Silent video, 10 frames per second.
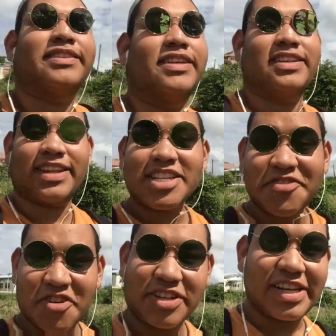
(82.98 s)
and then the next
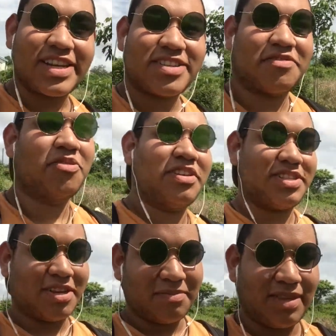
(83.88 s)
4 days I'm doing the
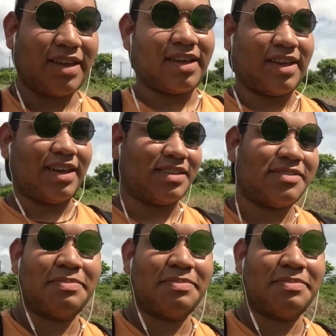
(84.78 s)
same thing again,